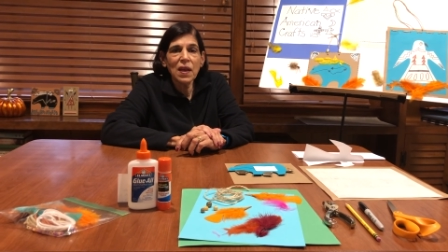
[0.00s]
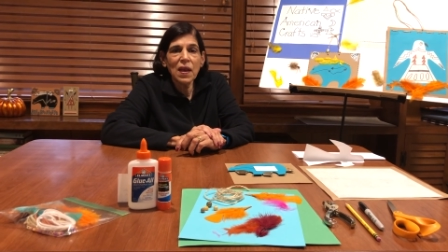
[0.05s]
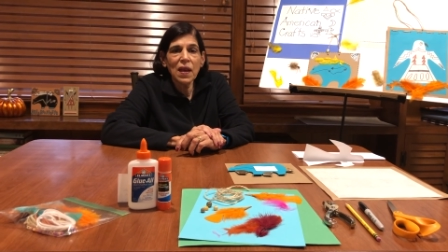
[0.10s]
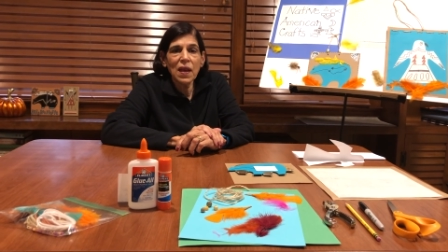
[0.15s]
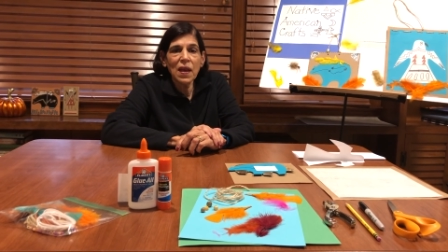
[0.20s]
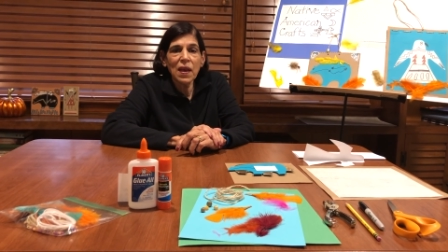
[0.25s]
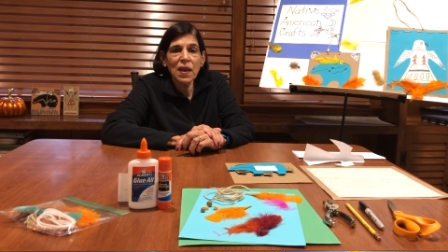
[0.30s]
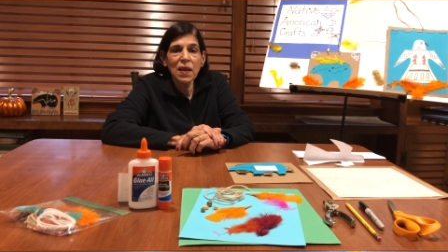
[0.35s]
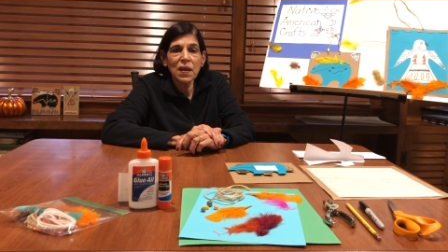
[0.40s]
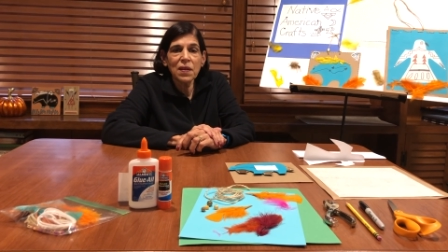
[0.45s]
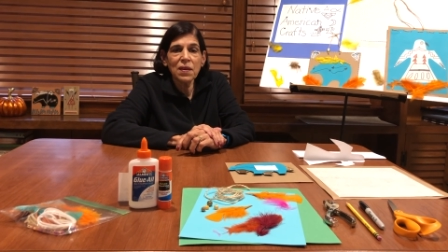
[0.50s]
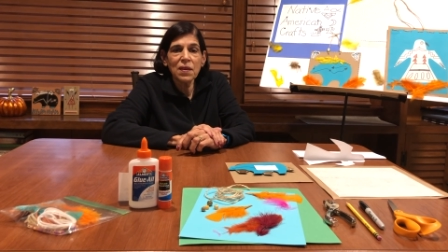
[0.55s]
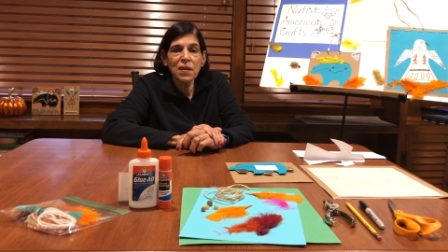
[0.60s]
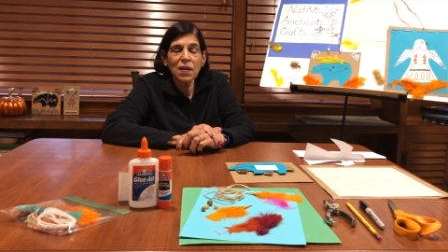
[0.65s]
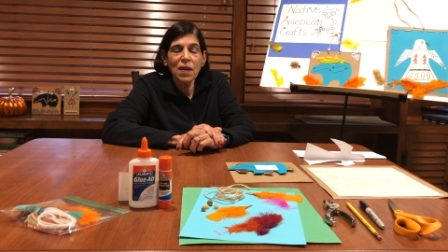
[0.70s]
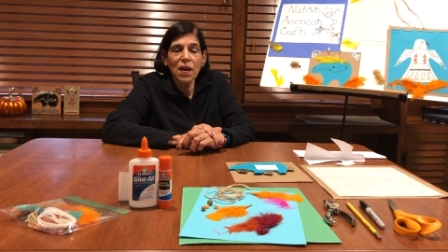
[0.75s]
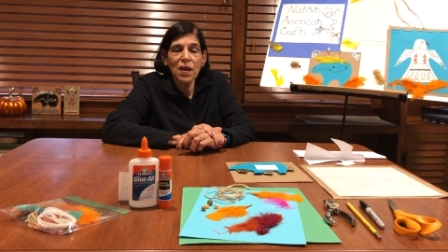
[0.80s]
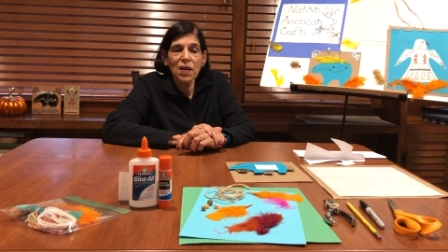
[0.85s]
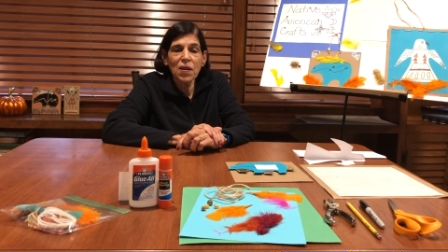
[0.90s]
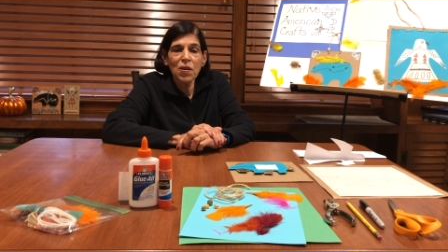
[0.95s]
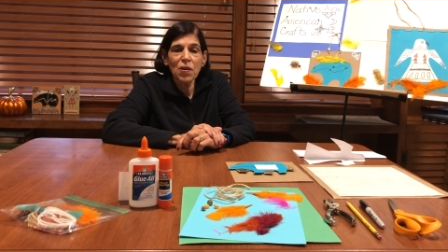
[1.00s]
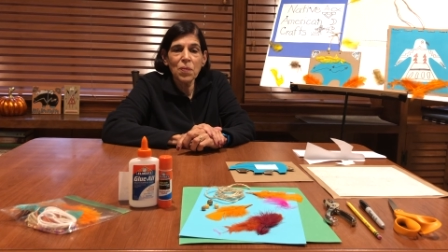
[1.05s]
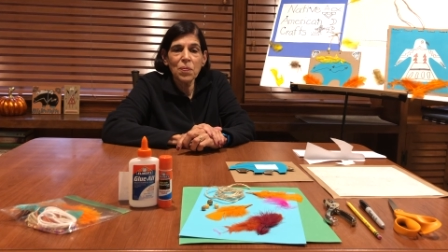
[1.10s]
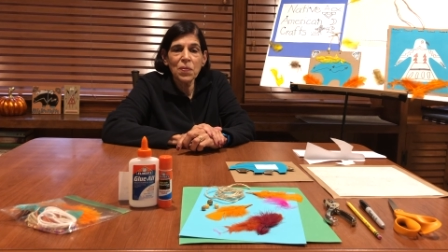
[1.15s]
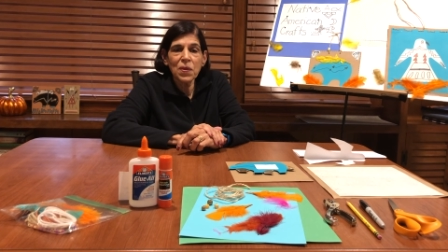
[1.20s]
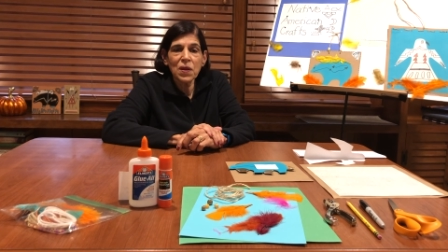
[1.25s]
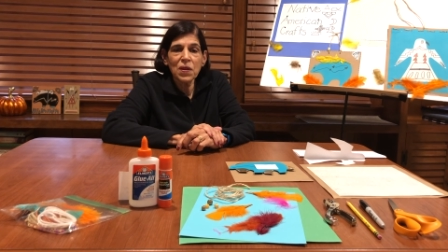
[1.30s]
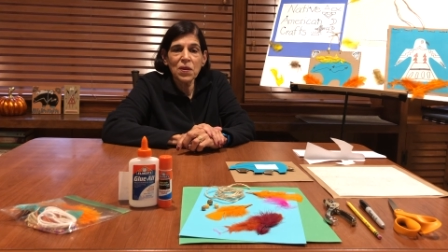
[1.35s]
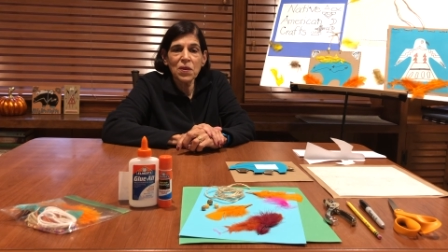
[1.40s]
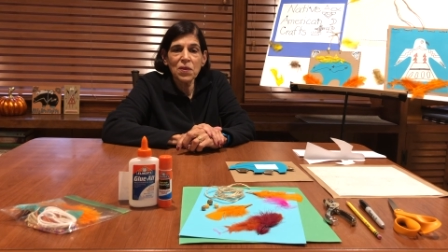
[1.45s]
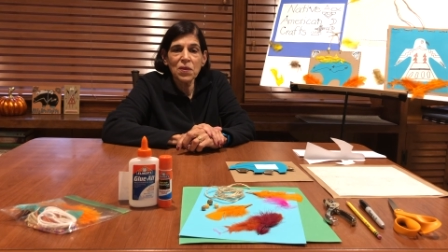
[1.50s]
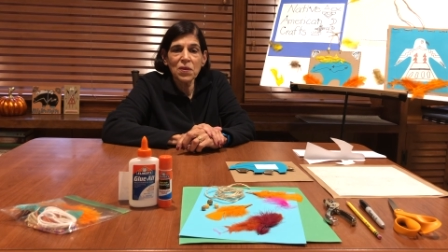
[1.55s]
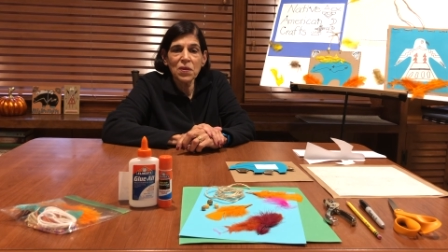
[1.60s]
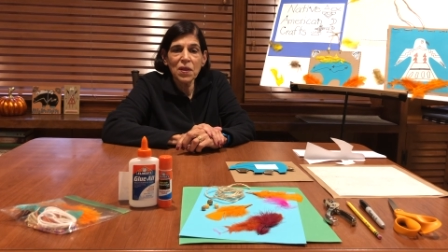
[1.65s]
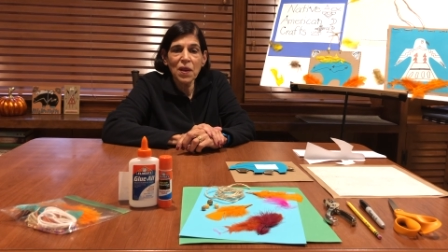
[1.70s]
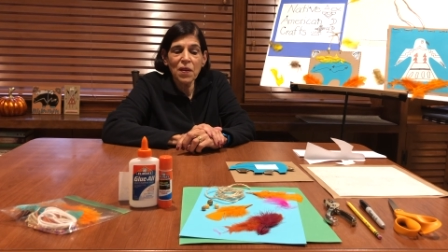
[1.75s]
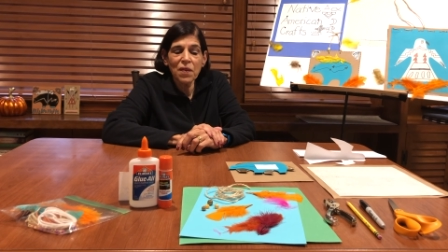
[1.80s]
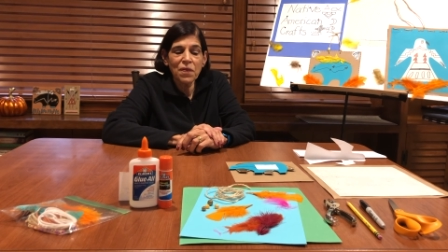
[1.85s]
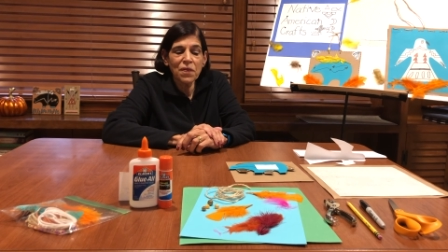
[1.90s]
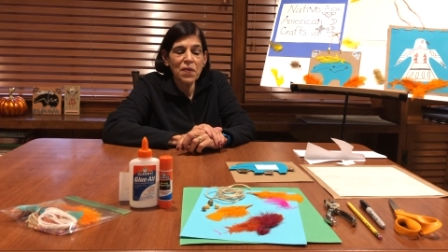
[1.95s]
And I hope that you'll
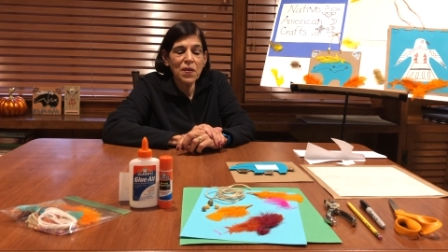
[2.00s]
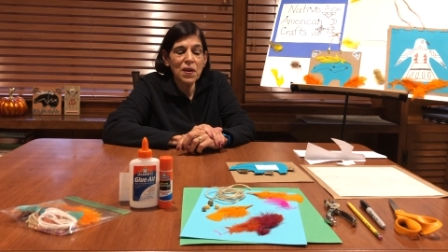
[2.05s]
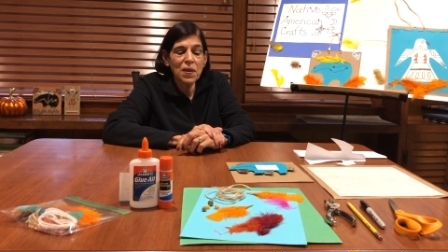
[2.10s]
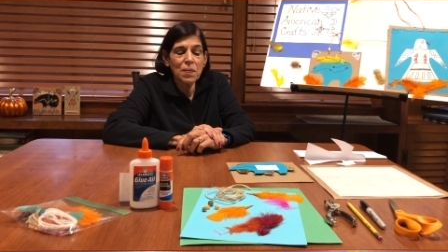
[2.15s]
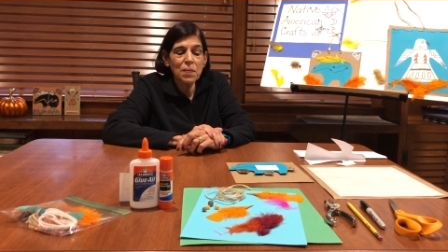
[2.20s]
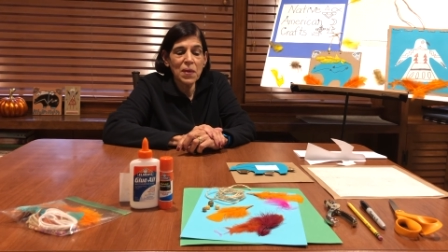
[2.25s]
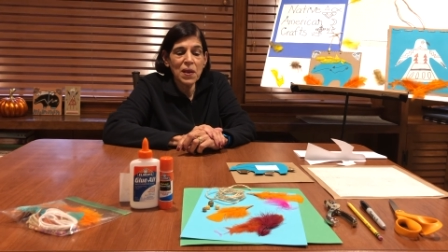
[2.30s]
have fun